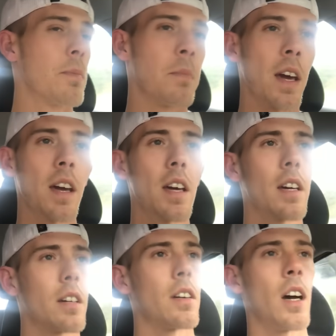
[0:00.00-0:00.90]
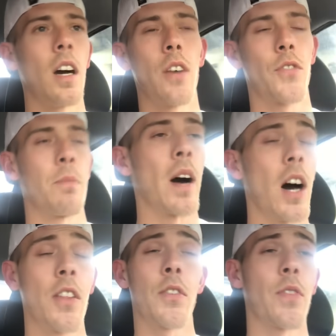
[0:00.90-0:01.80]
me from my
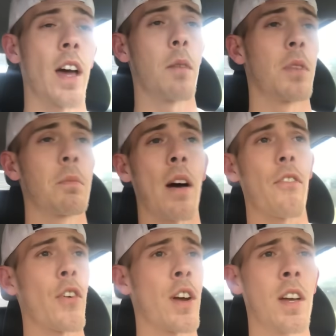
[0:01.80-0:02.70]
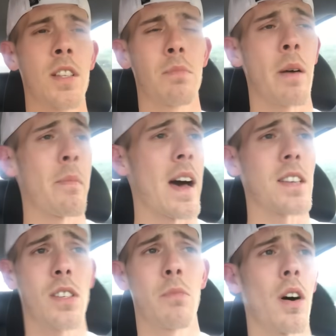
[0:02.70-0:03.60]
other family, my friends, my
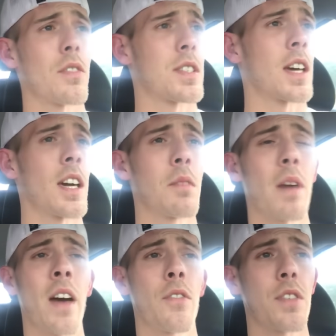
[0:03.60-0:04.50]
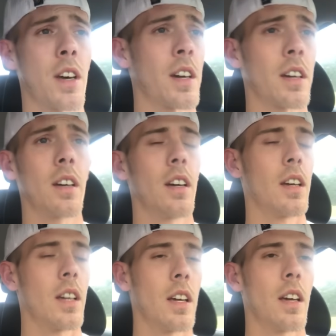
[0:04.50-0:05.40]
basketball team, everything.
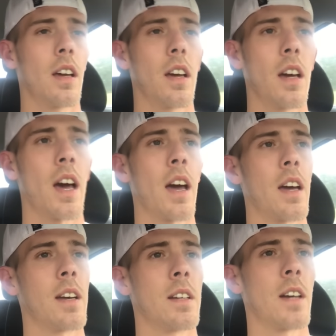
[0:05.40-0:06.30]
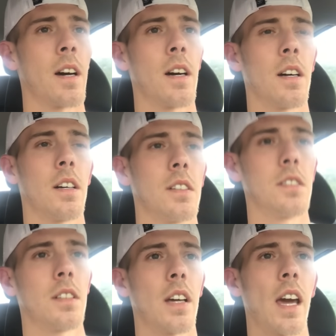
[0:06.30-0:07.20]
And
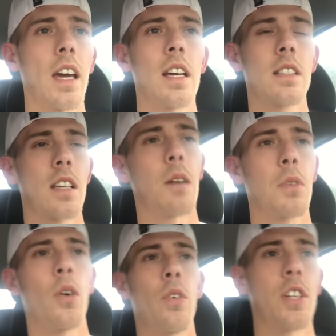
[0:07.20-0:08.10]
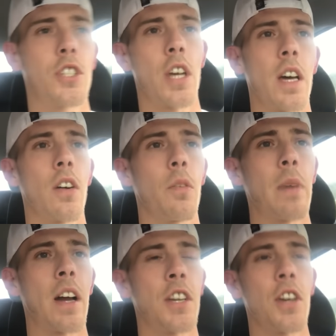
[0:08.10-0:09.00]
he ends up going to jail
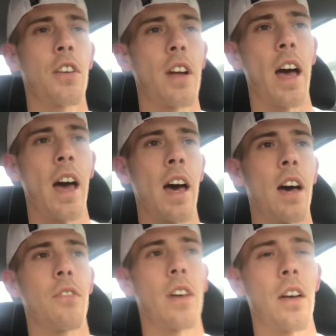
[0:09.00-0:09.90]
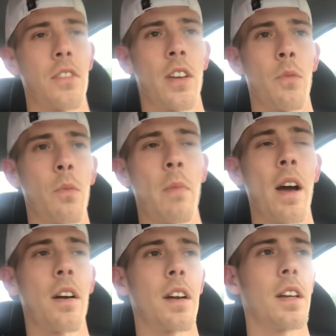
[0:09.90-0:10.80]
about 1.5 years after they were
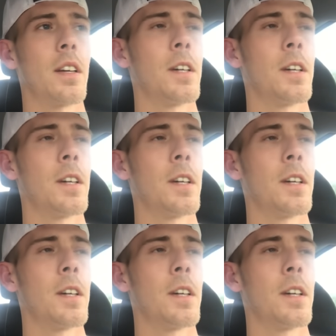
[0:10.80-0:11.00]
married.